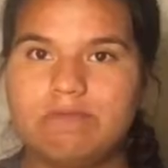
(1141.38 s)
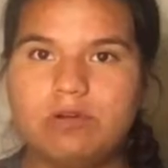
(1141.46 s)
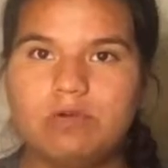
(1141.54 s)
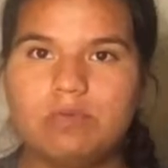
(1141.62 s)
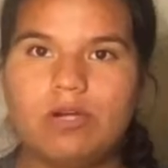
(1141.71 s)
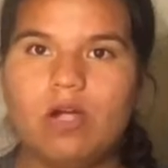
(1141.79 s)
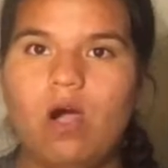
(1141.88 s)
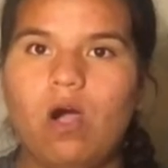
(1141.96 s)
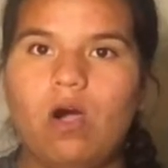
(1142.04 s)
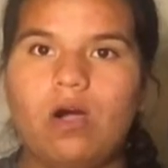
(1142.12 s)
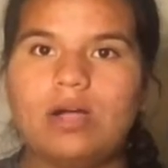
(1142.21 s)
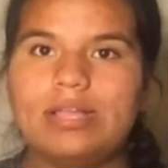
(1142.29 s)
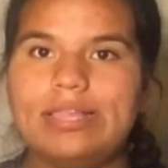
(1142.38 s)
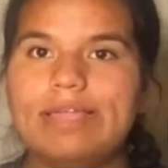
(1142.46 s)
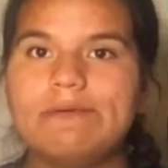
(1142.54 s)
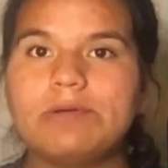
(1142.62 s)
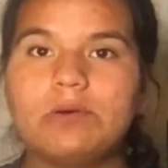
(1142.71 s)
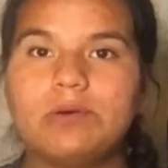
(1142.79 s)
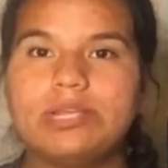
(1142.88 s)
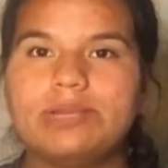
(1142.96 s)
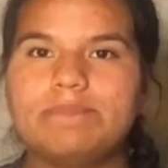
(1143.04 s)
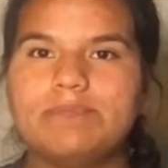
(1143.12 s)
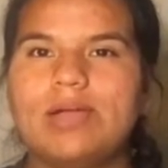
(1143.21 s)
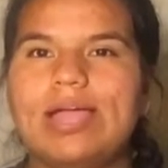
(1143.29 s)
will recall, Clay
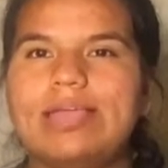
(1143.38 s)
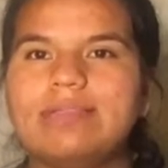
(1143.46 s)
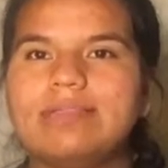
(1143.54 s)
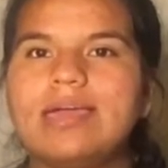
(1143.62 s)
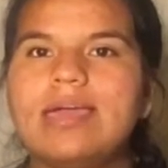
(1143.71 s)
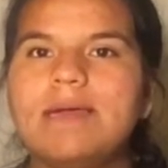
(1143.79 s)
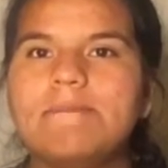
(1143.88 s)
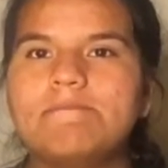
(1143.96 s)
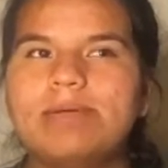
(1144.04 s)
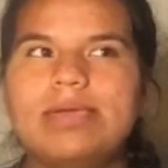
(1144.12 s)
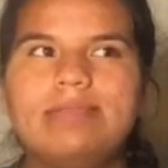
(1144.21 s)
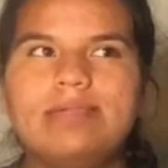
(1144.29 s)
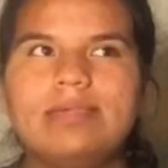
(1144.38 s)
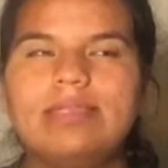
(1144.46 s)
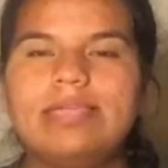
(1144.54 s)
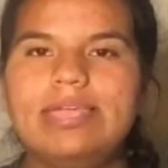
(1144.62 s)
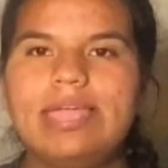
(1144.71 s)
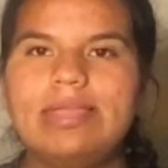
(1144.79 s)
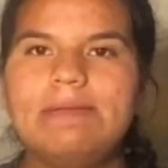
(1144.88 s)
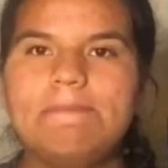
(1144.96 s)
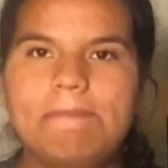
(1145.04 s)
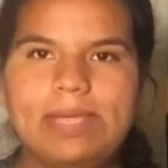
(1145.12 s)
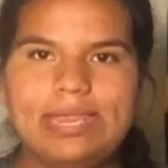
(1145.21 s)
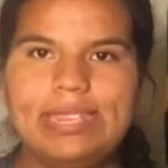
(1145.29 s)
recorded Bryce basically
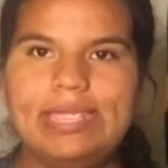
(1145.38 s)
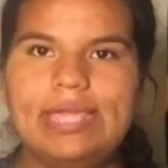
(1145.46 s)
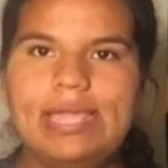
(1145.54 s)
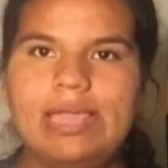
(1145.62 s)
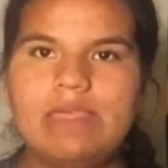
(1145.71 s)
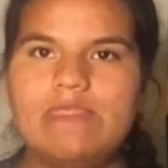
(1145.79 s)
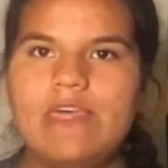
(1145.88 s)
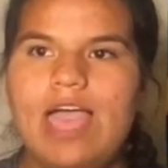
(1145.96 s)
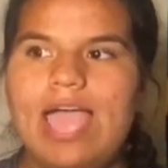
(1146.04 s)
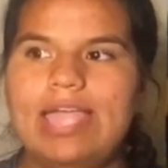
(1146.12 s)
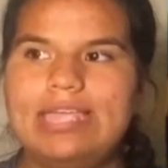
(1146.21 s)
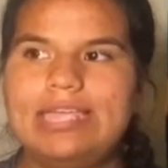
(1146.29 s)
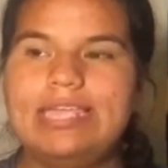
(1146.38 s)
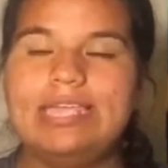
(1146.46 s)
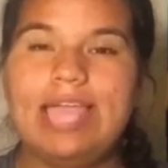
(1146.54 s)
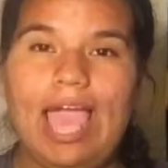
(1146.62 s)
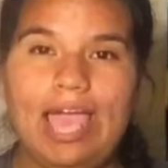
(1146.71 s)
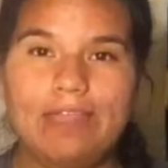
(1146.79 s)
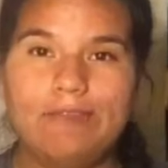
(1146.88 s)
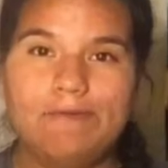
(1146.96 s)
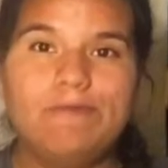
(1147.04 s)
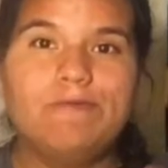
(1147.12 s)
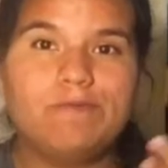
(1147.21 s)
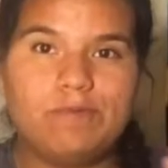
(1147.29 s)
admitting that he had
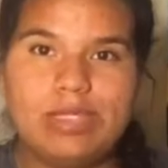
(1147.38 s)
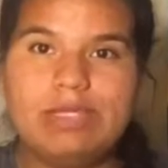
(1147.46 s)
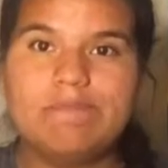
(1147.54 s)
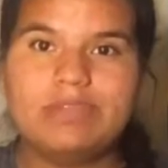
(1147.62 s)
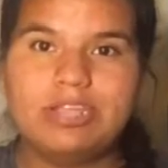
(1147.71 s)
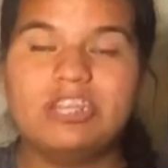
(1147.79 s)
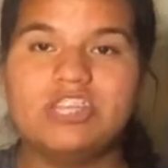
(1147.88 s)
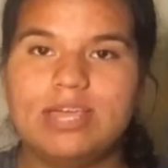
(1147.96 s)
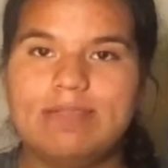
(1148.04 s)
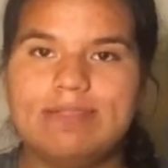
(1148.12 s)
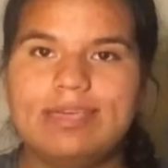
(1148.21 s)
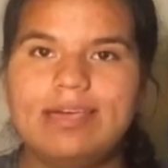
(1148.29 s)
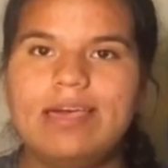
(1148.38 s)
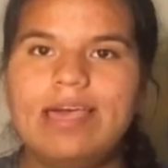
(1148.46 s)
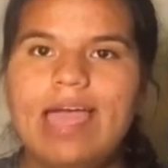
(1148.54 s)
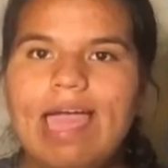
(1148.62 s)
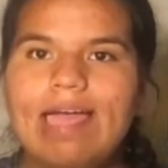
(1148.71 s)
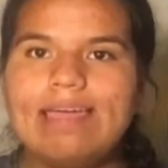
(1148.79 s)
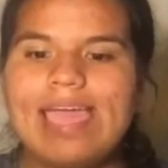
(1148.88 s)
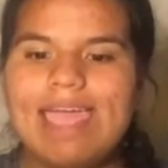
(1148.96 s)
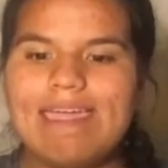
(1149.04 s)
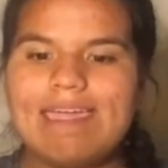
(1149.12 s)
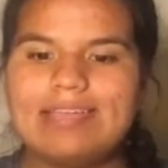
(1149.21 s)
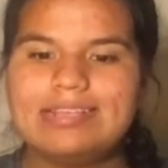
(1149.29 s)
raped Jessica,
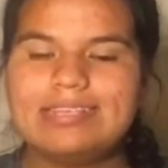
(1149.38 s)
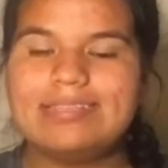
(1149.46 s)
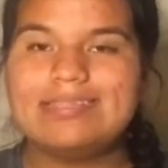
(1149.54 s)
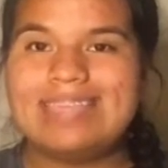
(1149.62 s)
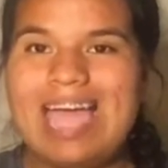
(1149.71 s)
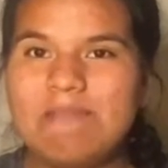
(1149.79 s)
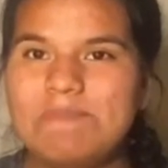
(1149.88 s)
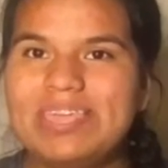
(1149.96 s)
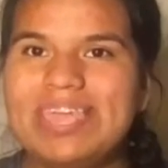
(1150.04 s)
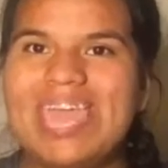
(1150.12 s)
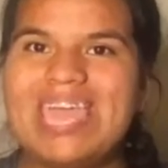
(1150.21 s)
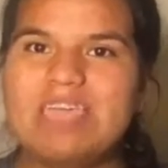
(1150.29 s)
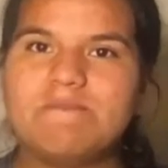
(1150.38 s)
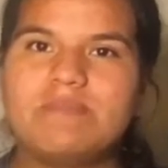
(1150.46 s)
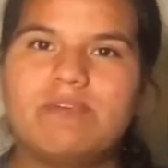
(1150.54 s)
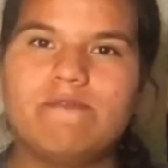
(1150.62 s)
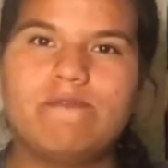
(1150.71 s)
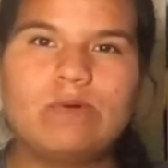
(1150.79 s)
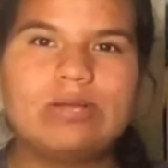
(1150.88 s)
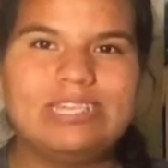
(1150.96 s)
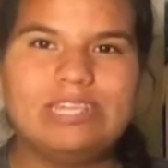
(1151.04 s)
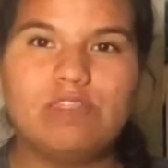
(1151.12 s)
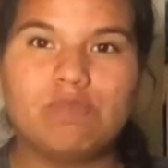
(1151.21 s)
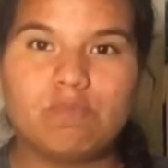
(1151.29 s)
and that became the
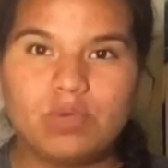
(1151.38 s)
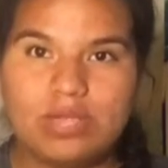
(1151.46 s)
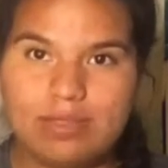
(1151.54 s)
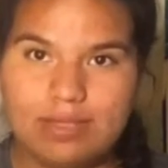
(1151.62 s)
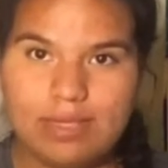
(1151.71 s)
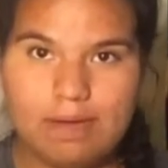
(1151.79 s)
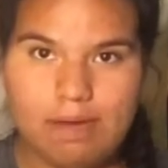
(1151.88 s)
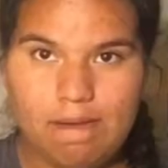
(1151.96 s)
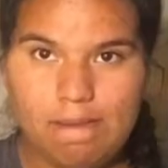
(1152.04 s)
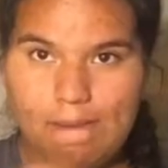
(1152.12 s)
14th reason.